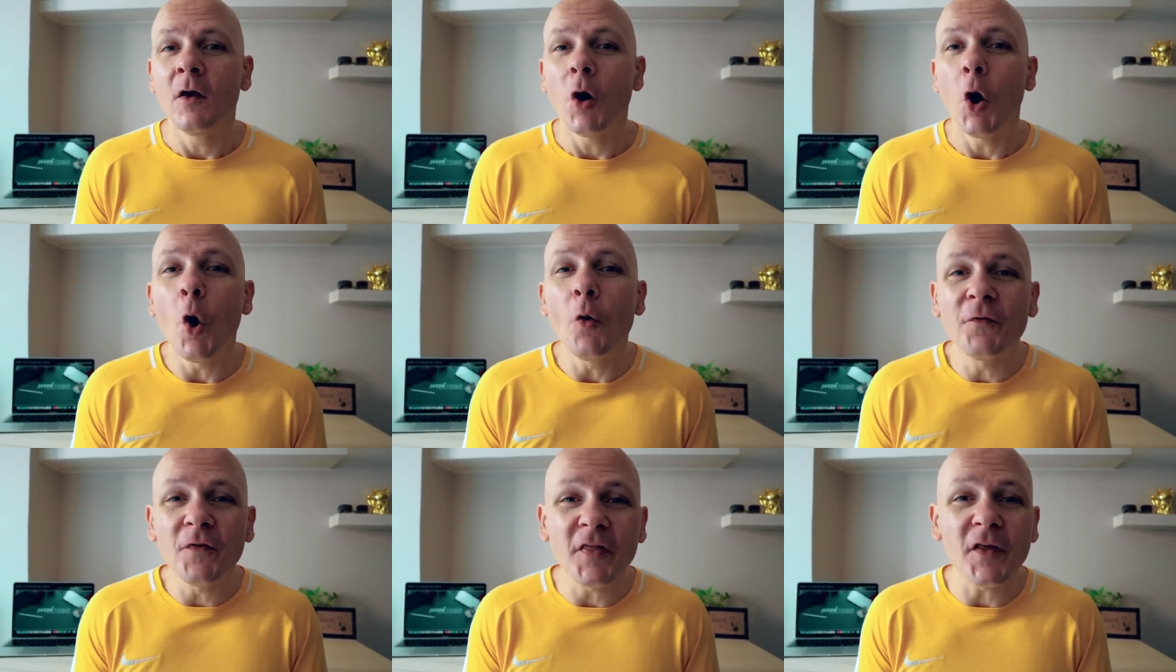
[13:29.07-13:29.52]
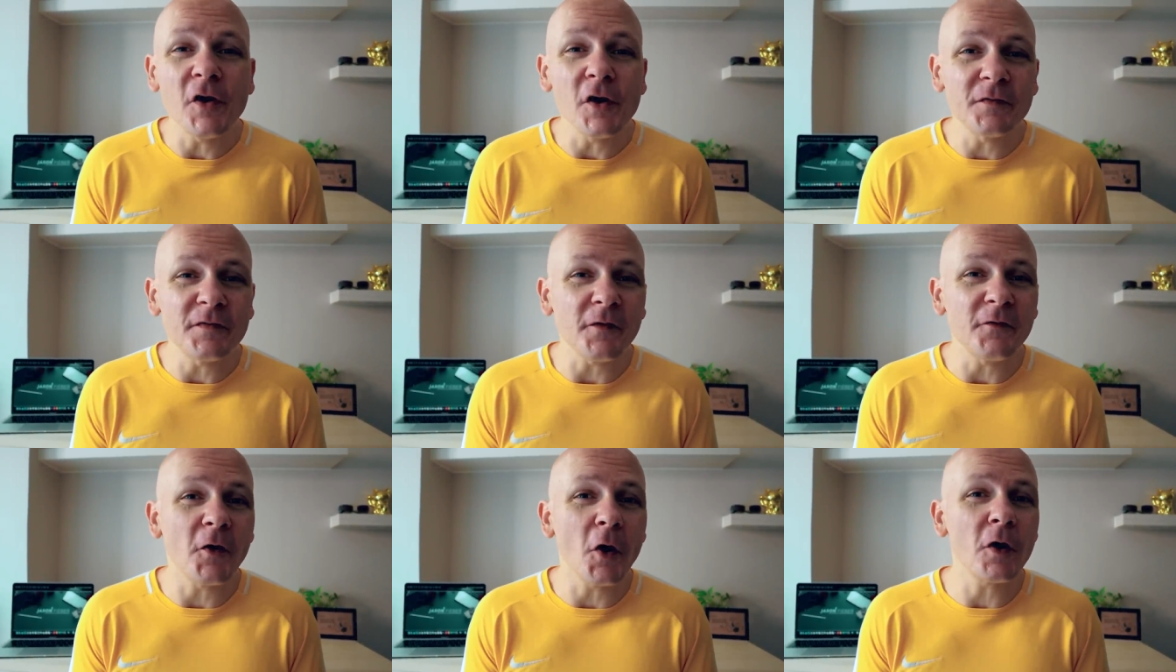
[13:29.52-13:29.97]
Over the
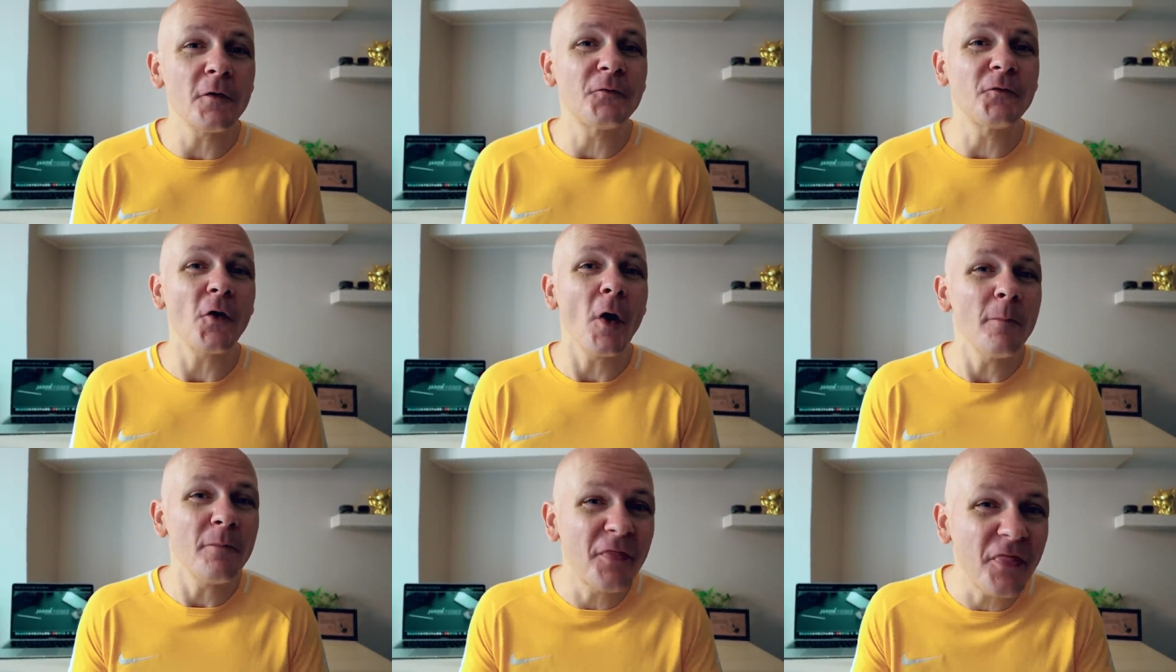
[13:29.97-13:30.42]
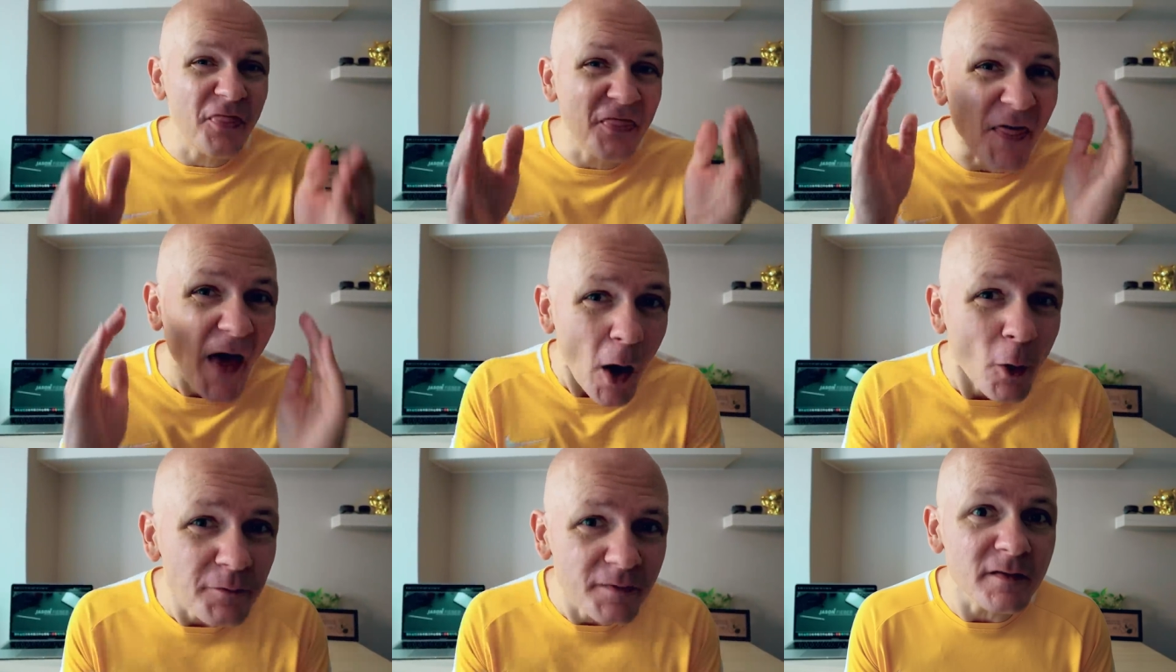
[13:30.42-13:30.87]
years, I've heard from
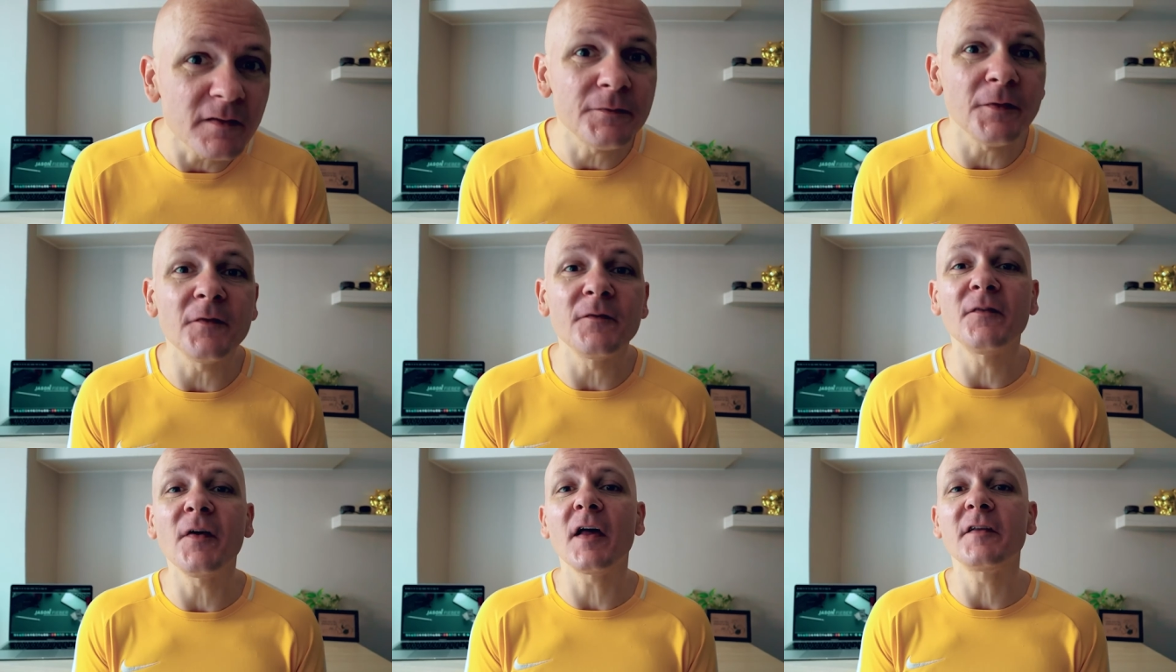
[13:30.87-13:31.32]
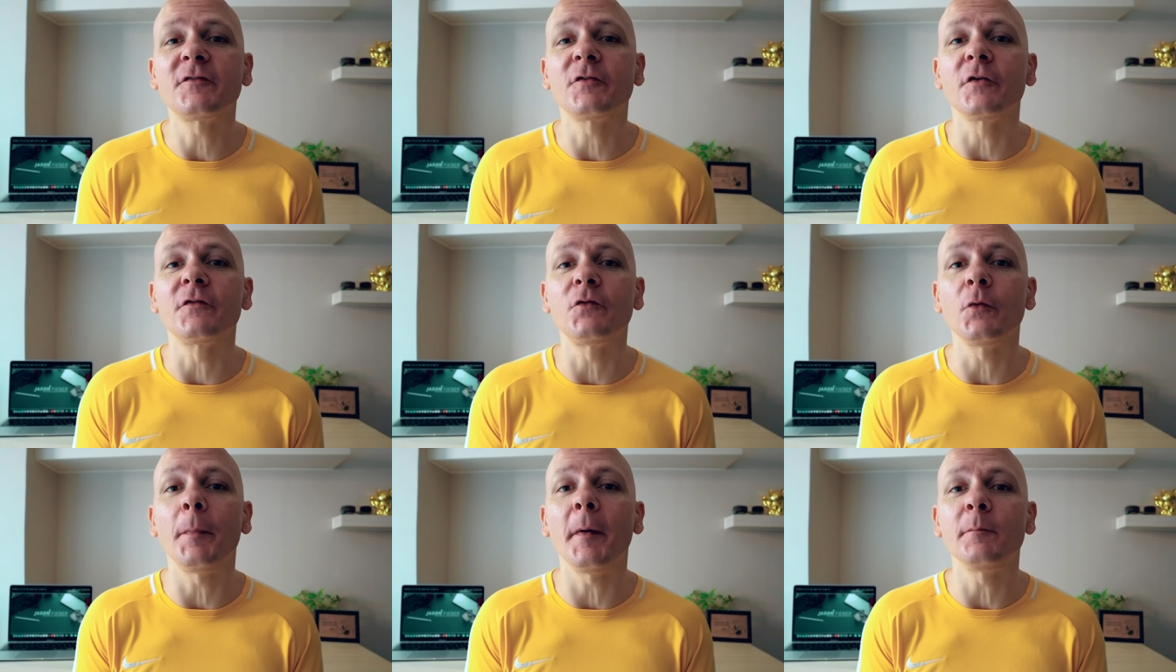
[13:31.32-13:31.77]
thousands of
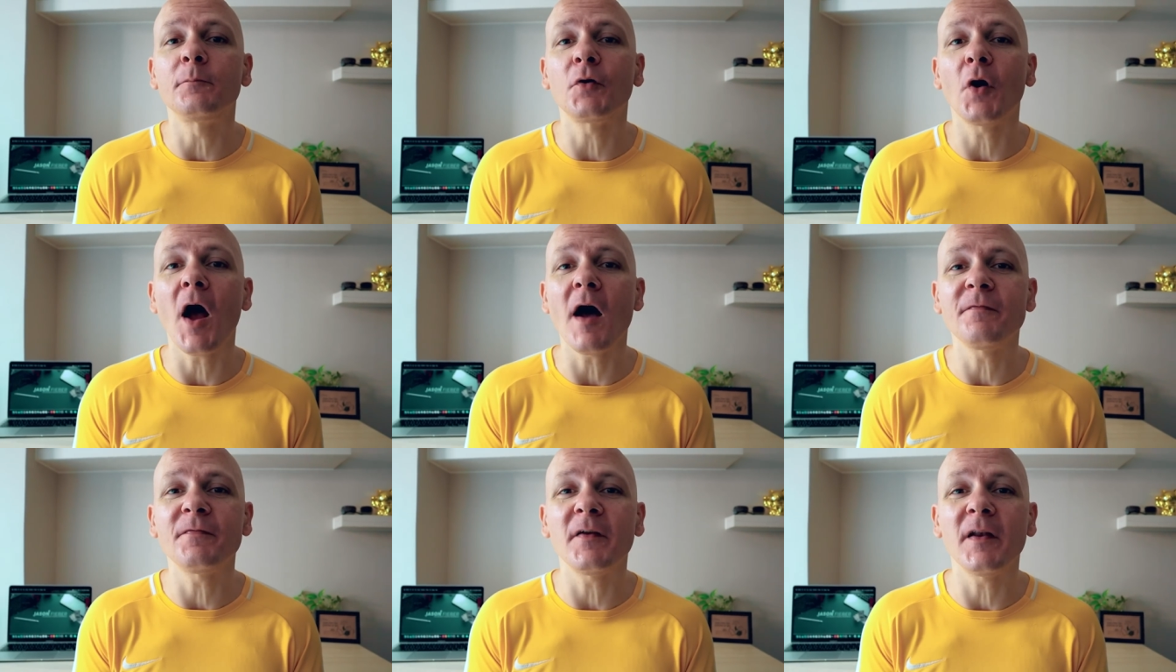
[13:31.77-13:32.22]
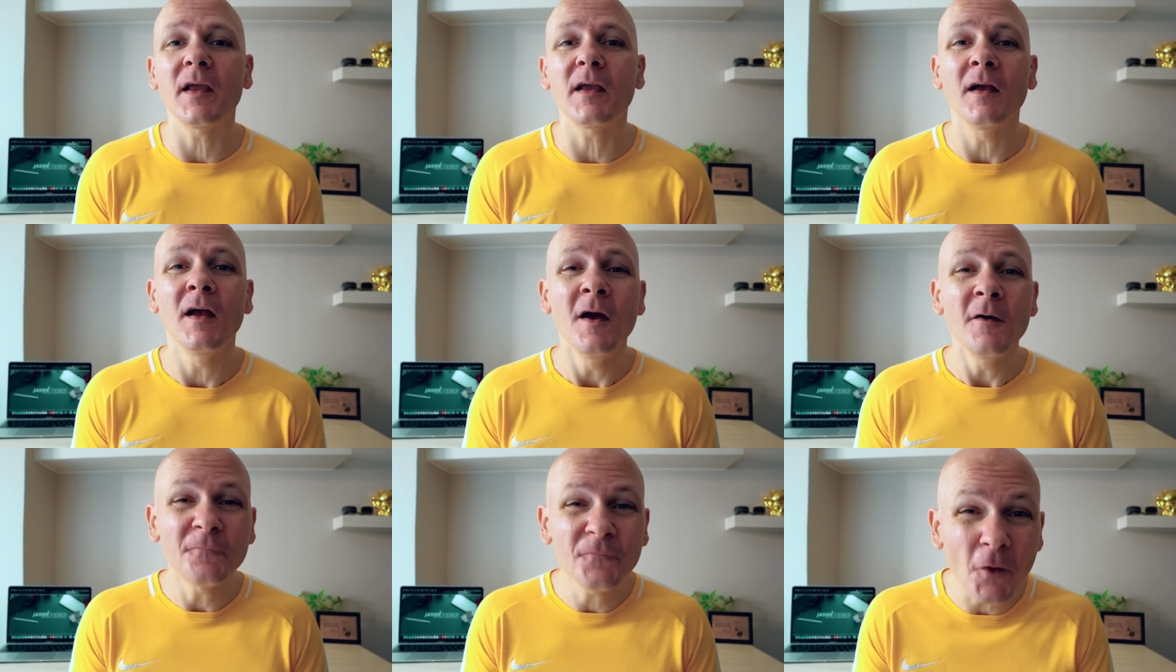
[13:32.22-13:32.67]
investors who've been
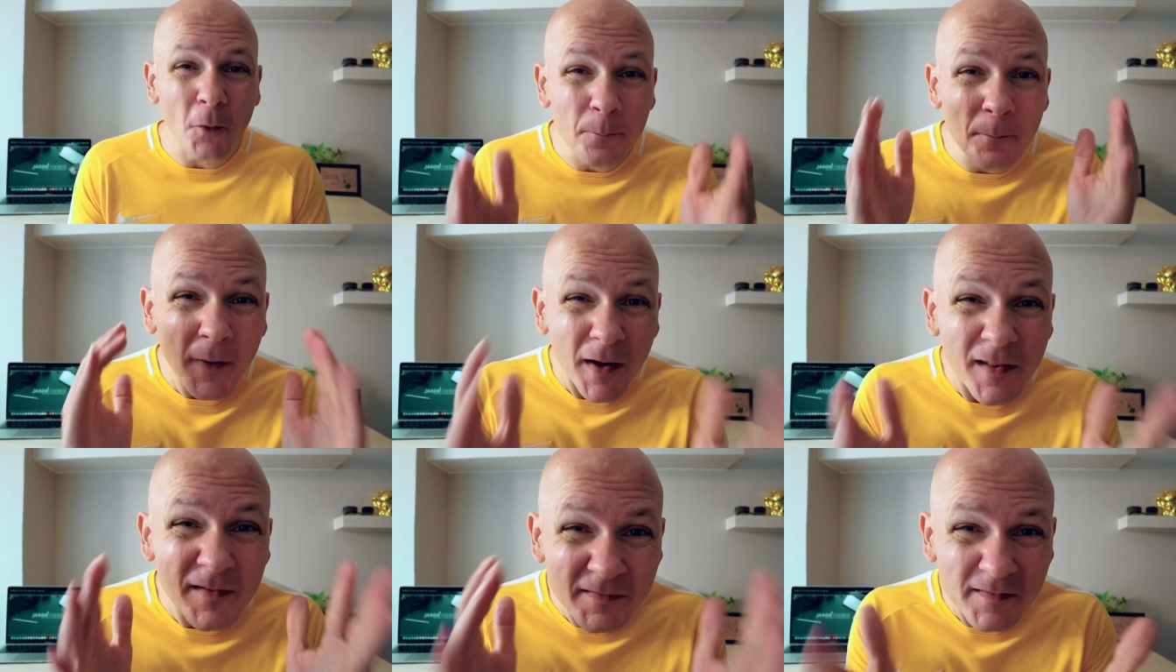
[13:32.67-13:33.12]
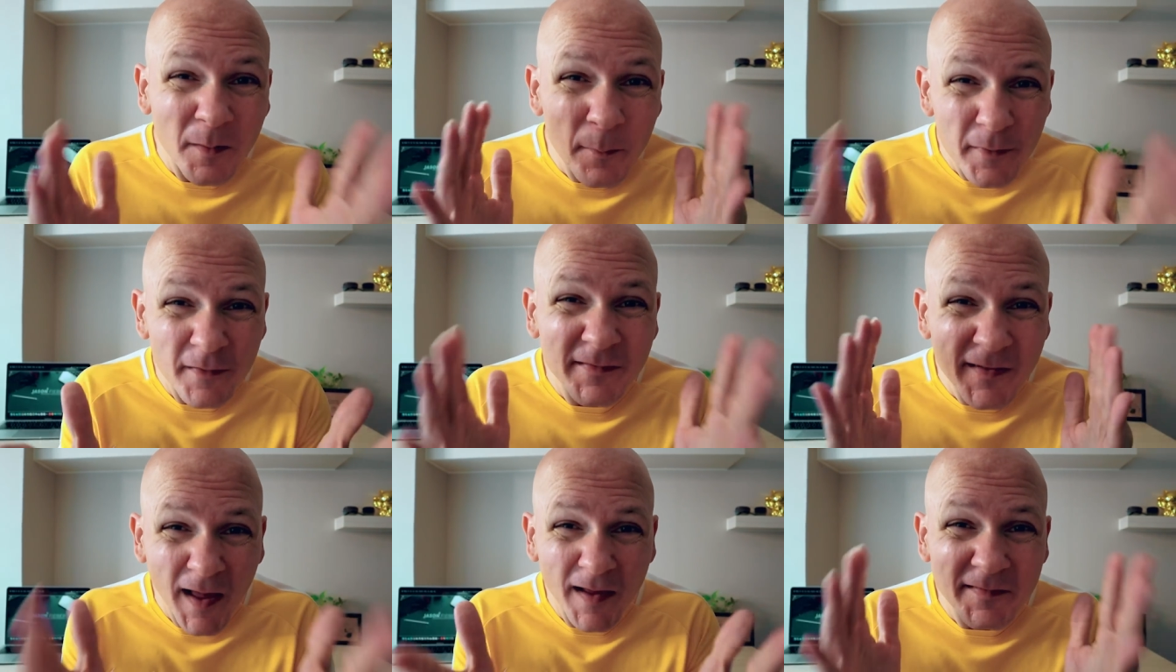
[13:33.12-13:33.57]
profiting from many same
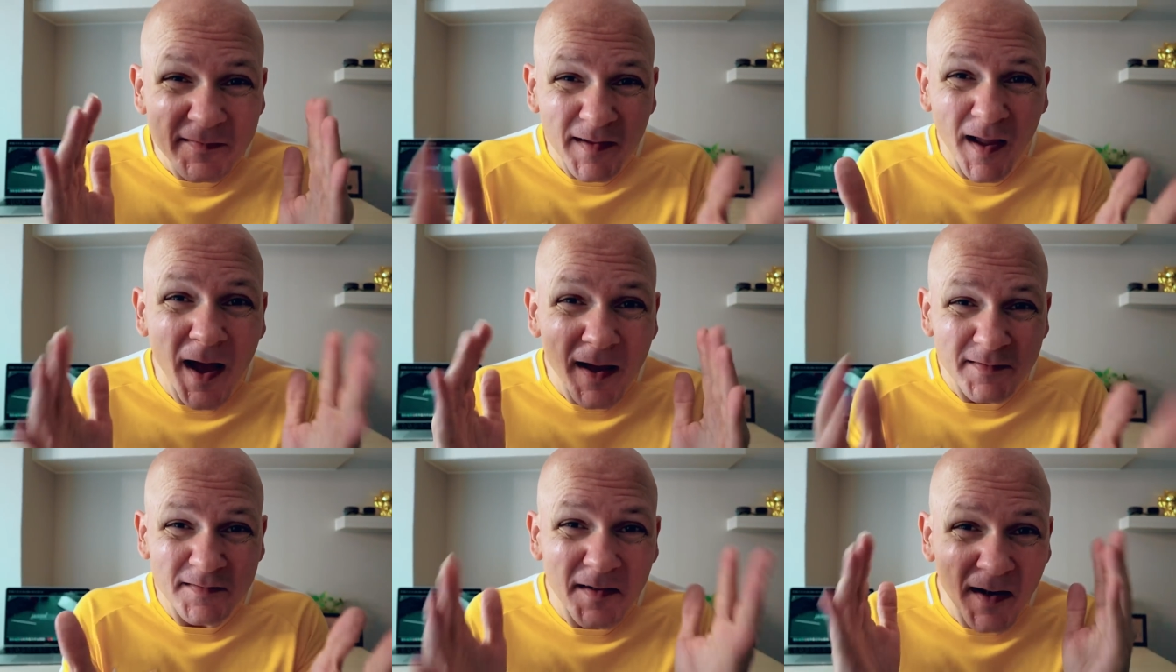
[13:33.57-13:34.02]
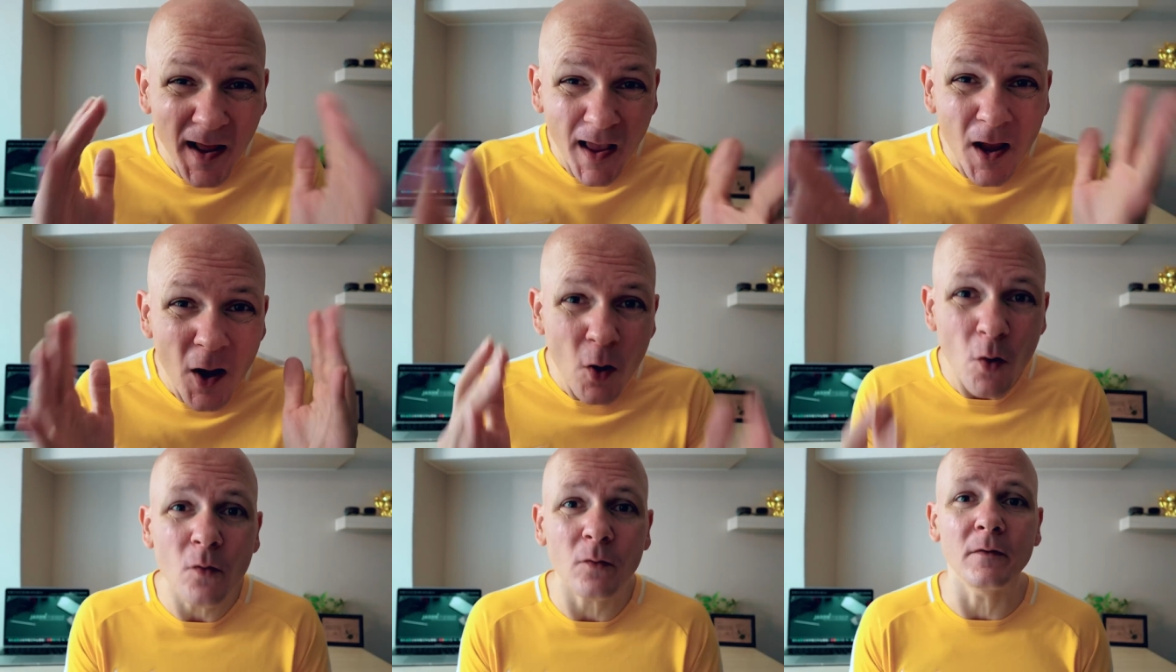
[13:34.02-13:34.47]
exact stocks that I
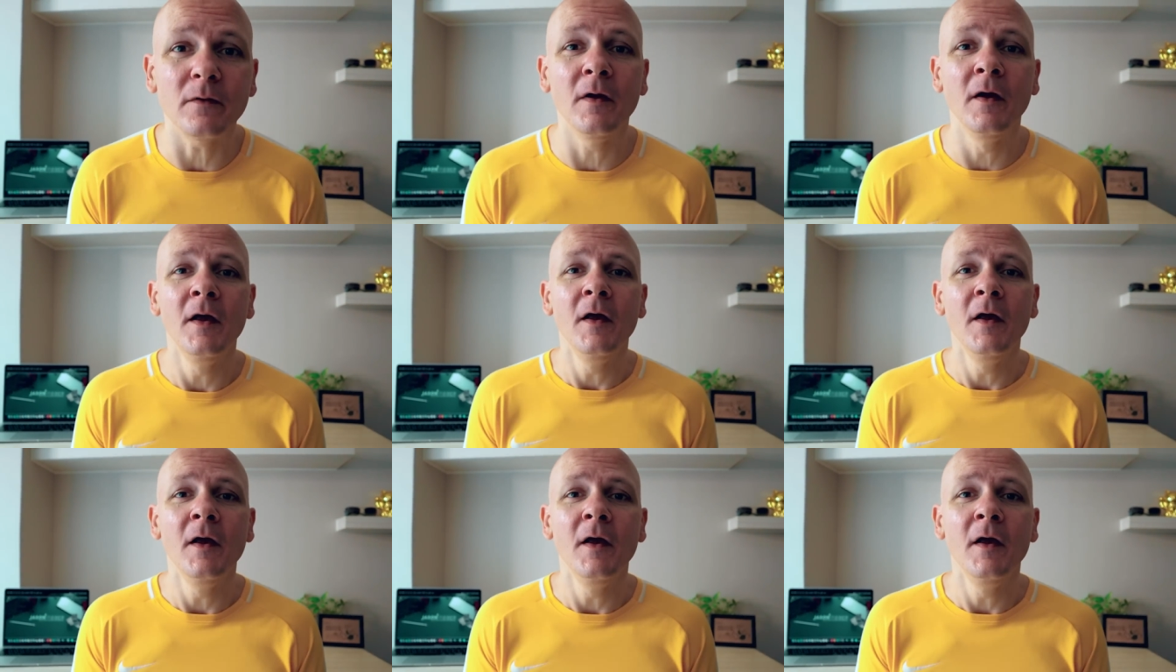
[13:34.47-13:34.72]
own.